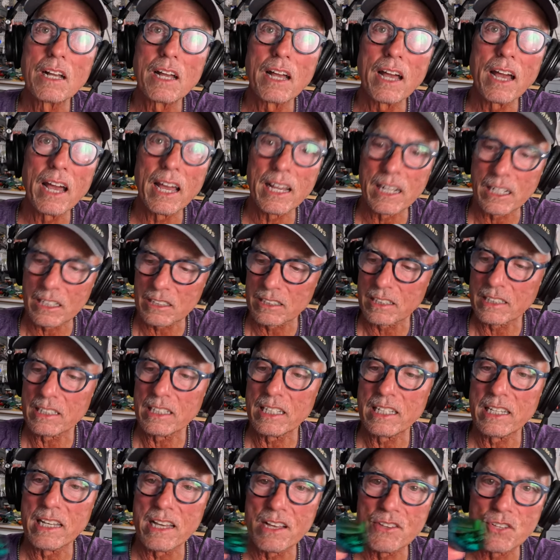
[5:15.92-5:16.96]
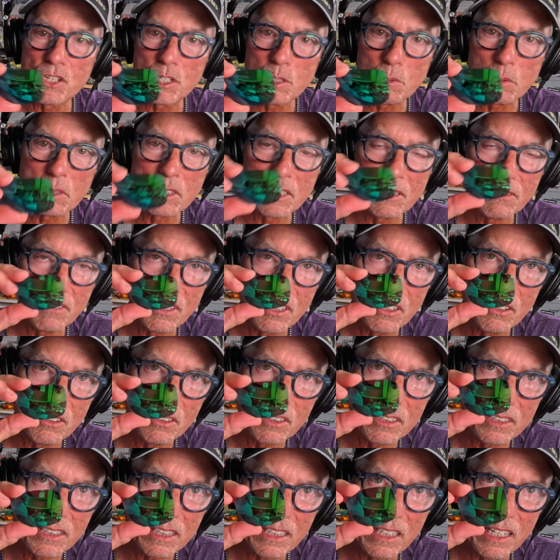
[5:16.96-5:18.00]
And clean the edges, because if you don't
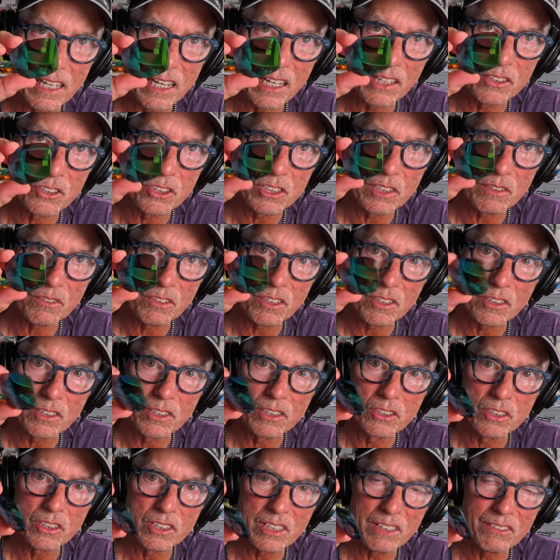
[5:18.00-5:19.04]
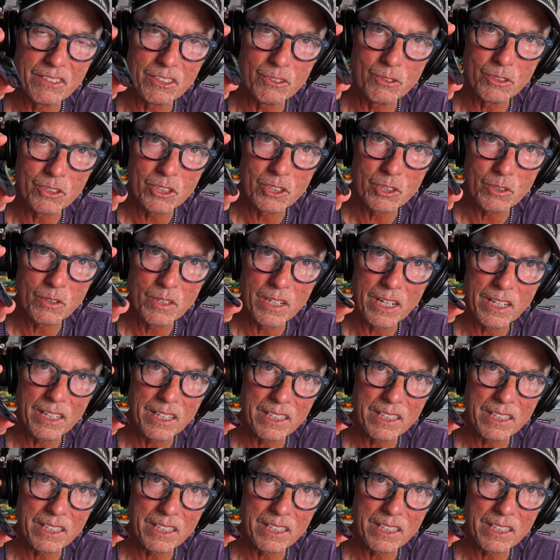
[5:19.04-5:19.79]
clean the edges of your lenses every once in a while,